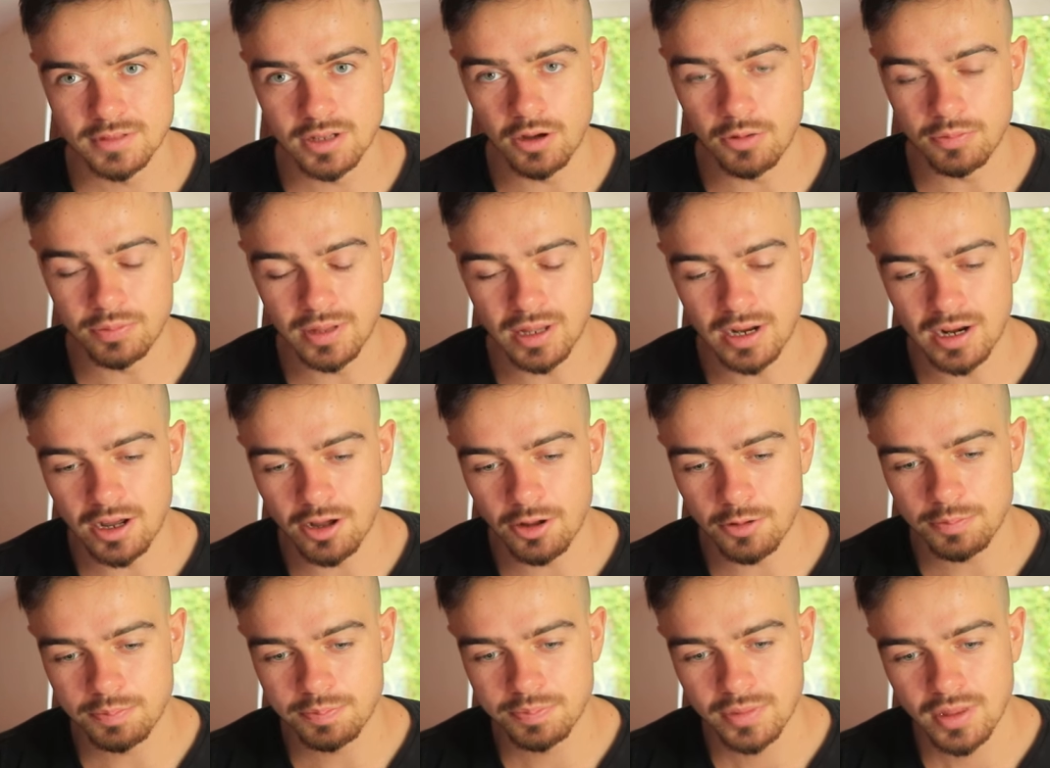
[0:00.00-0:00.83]
hope that
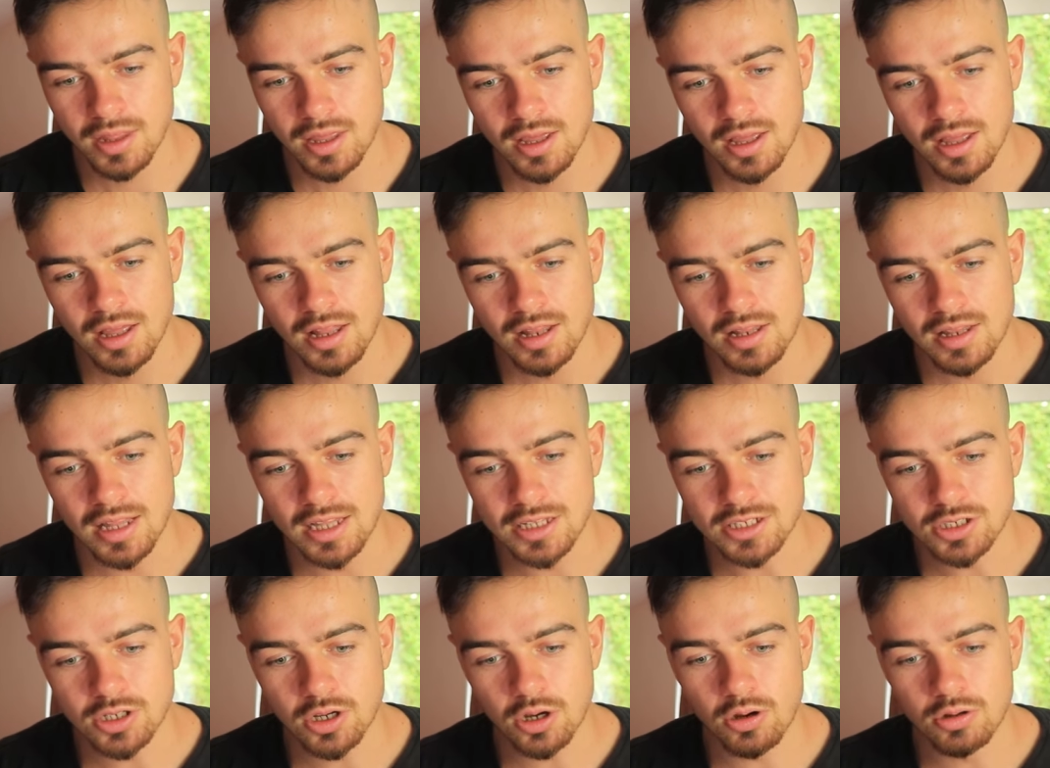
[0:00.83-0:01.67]
helped
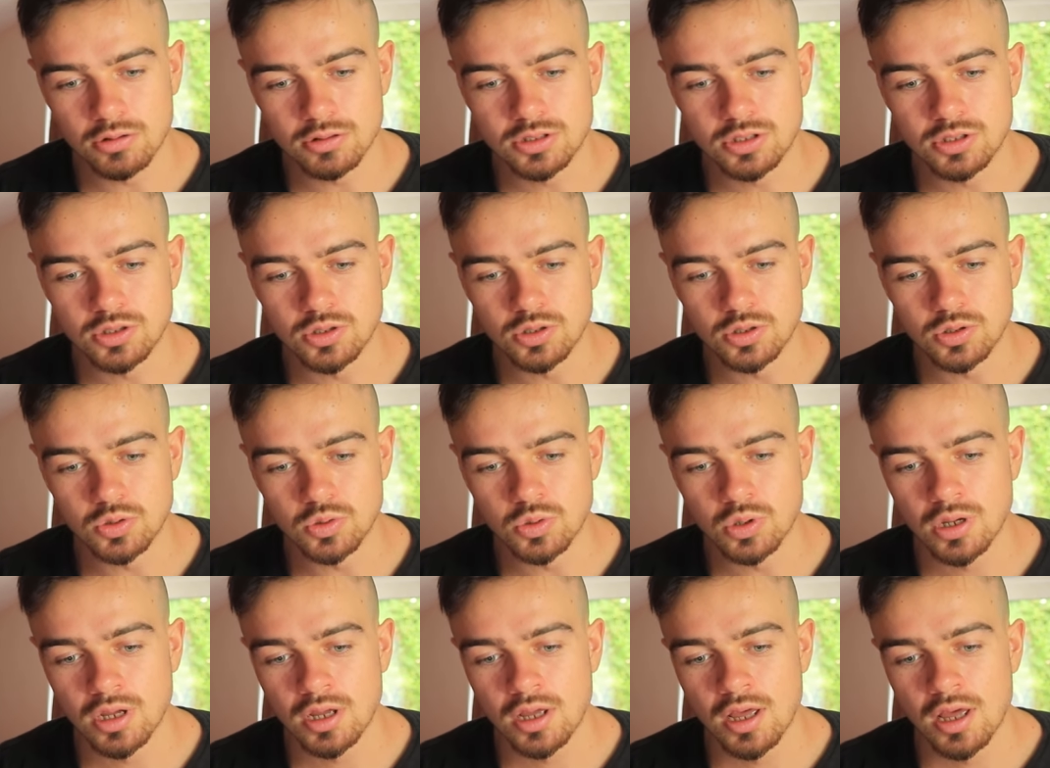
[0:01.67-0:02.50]
let's go
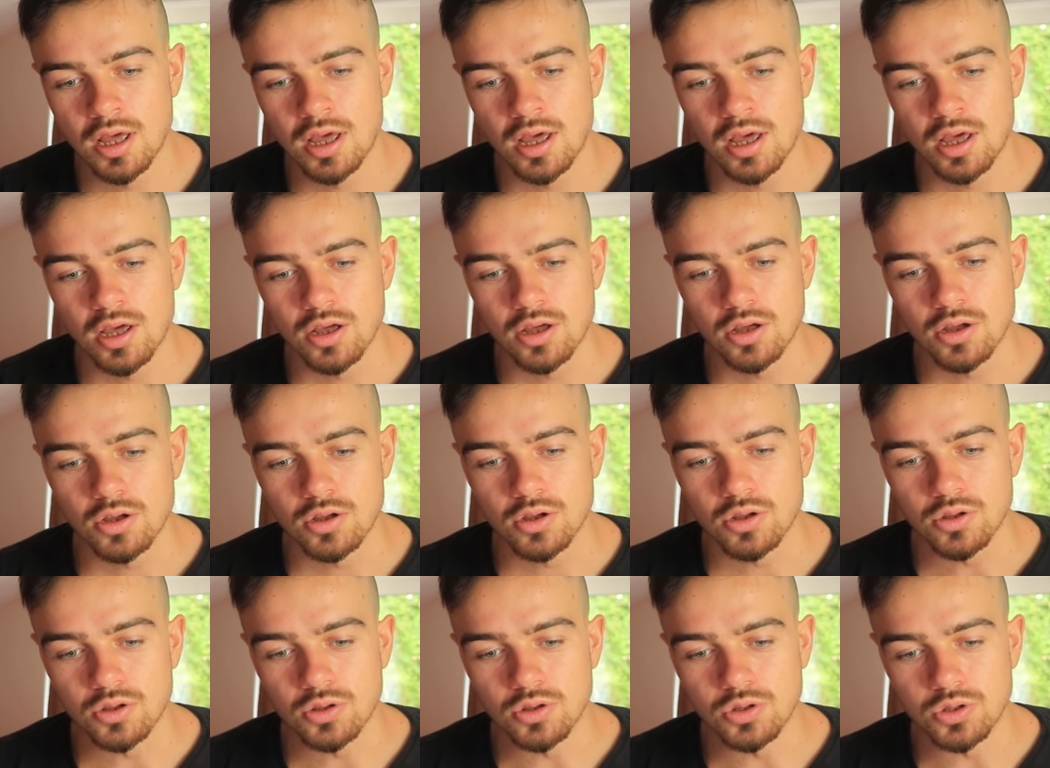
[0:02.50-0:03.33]
to
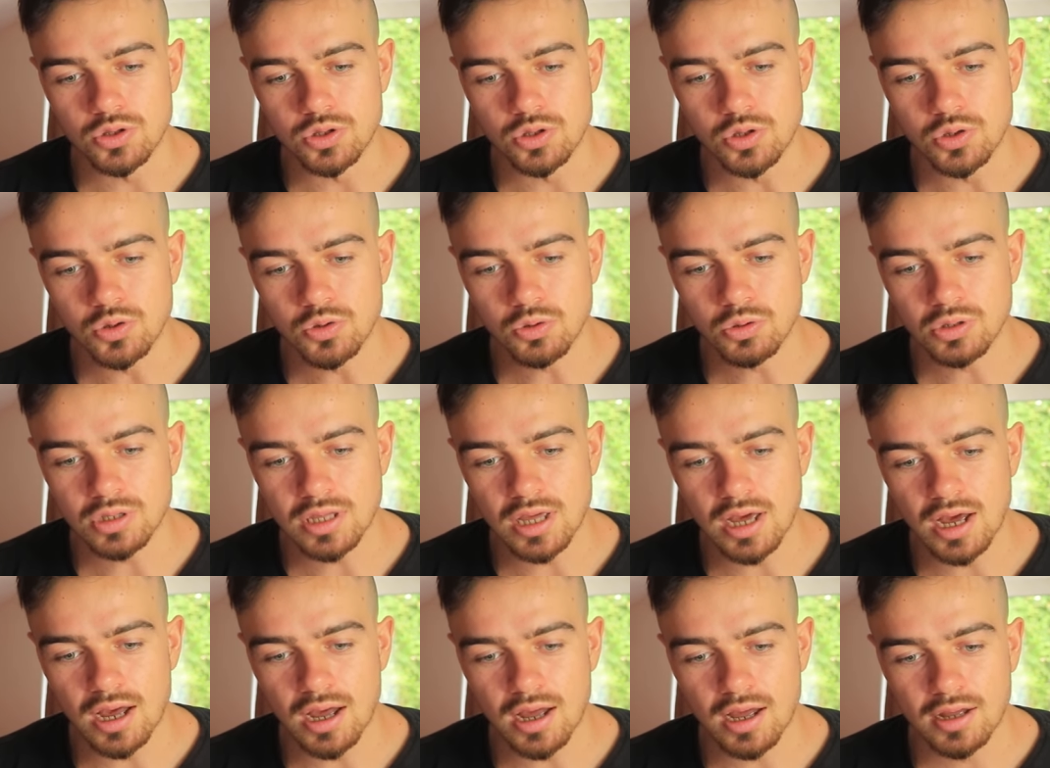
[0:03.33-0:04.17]

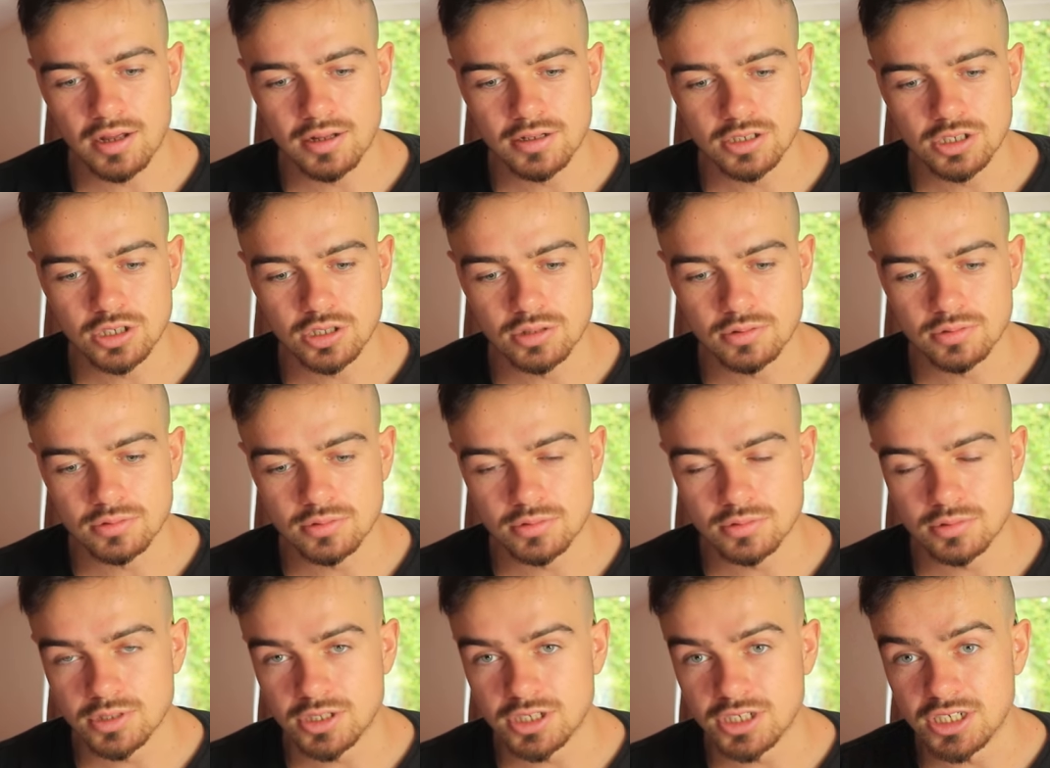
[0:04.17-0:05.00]
Yulia
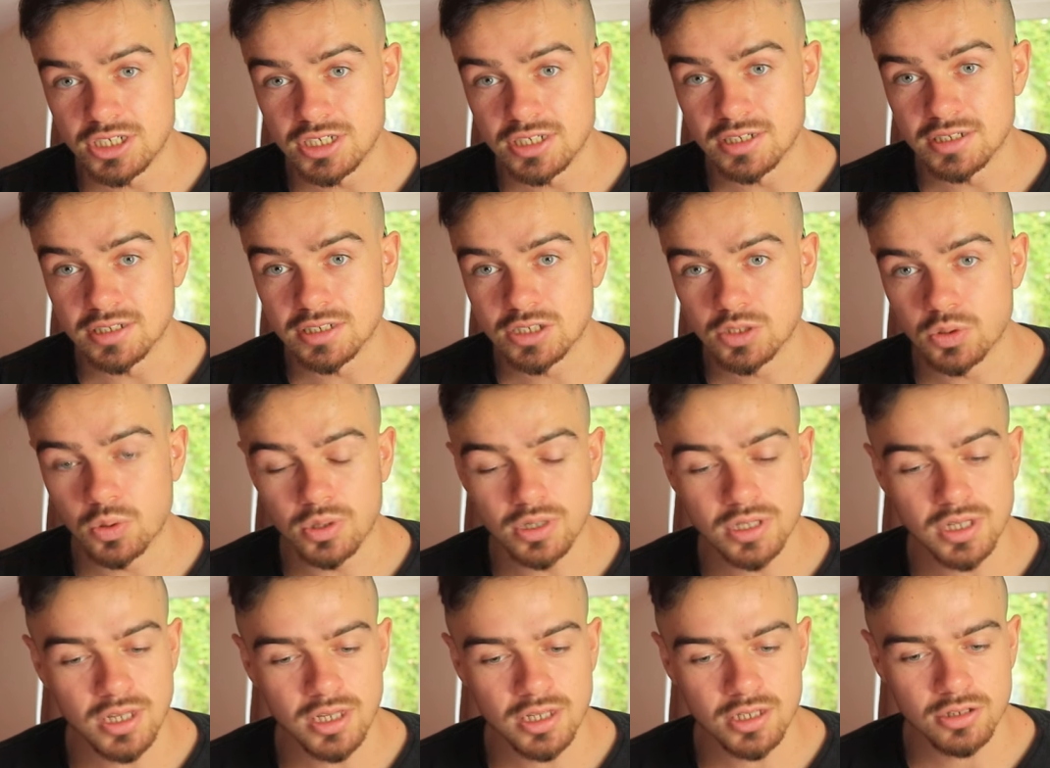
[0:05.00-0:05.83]
she is
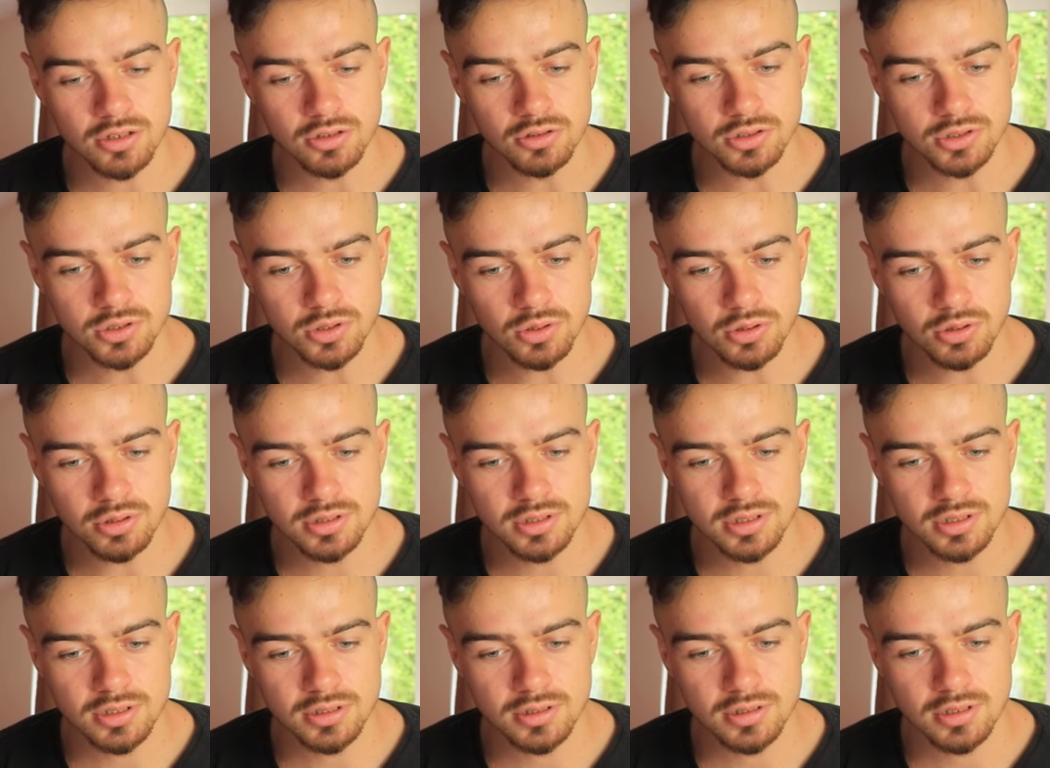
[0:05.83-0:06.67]
28 years
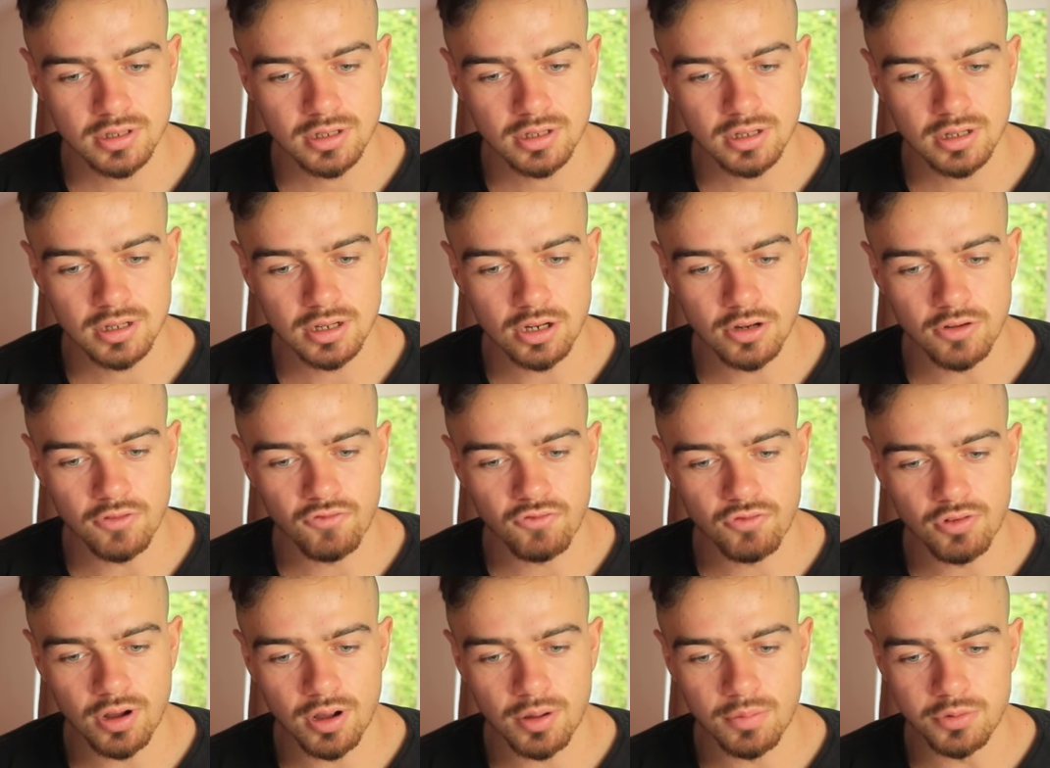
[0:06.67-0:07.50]
old
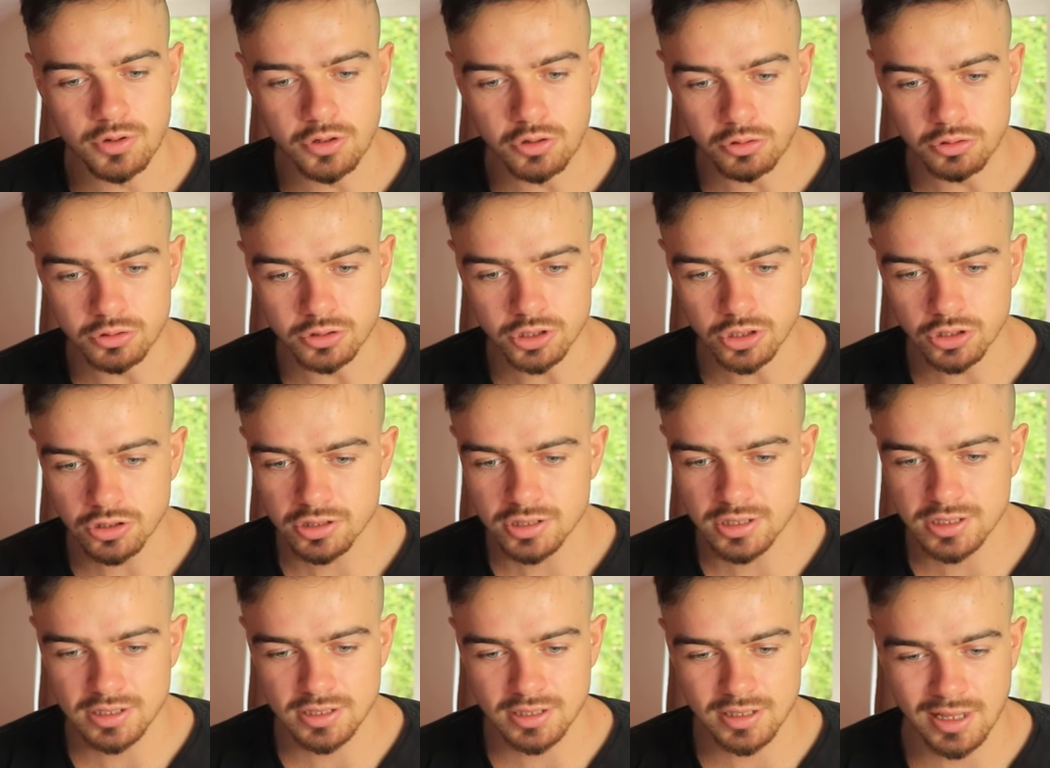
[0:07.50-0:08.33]
from New
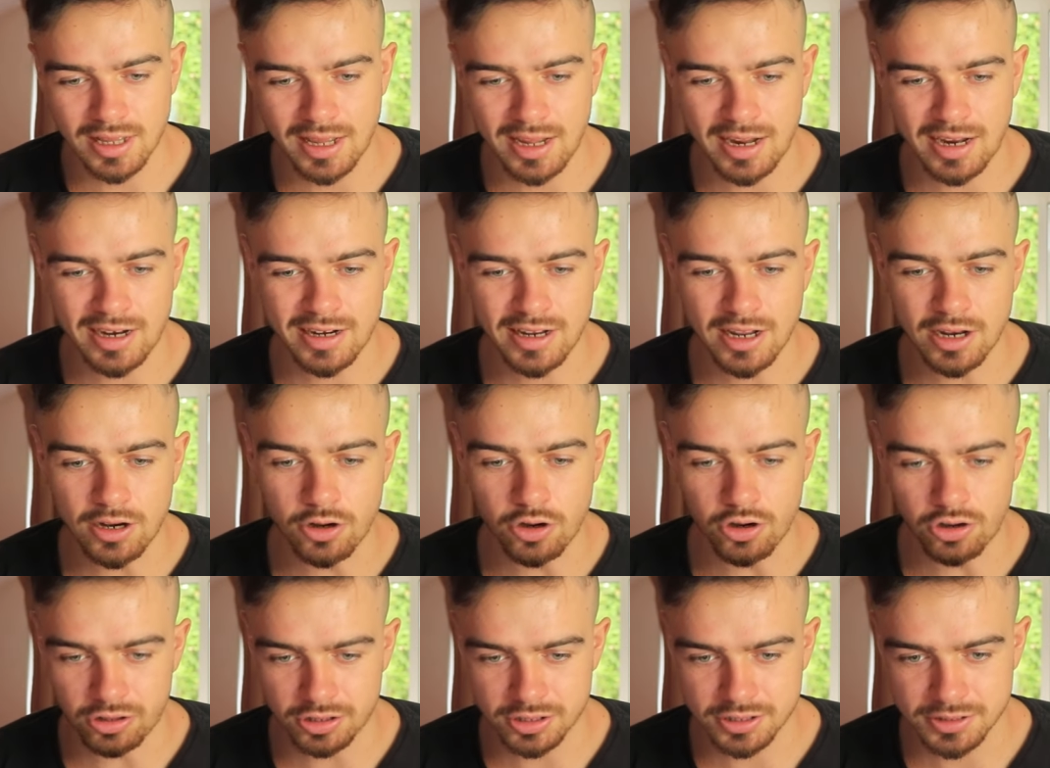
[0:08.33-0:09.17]
Jersey and a
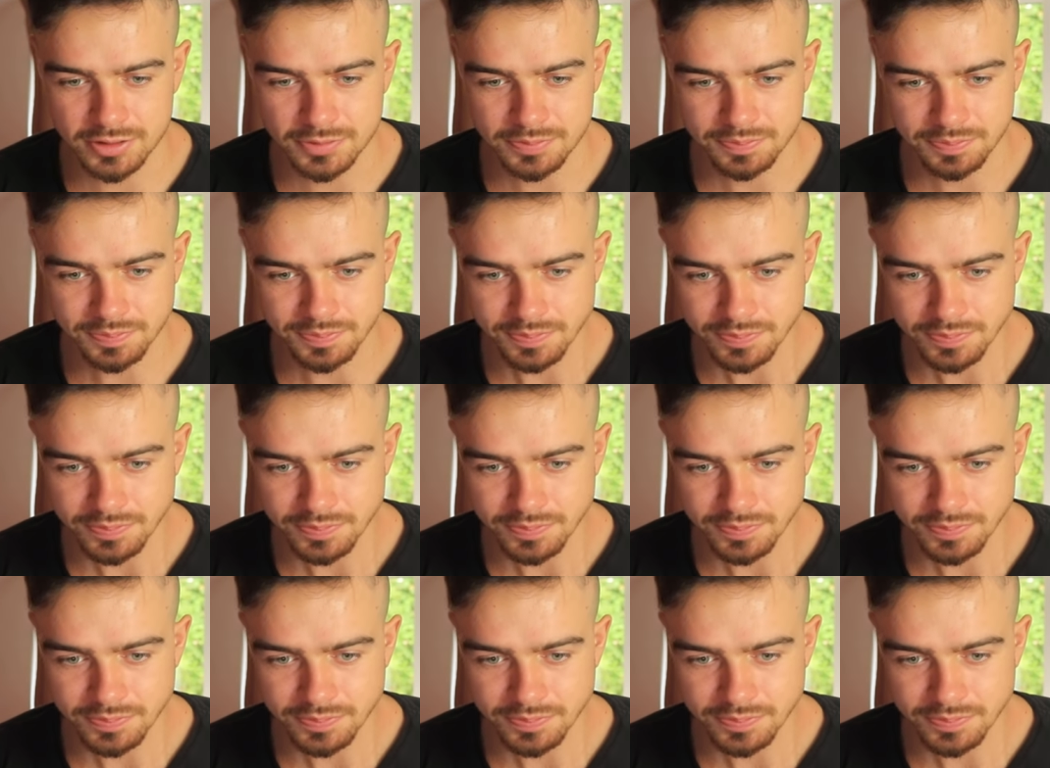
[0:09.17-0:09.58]
nurse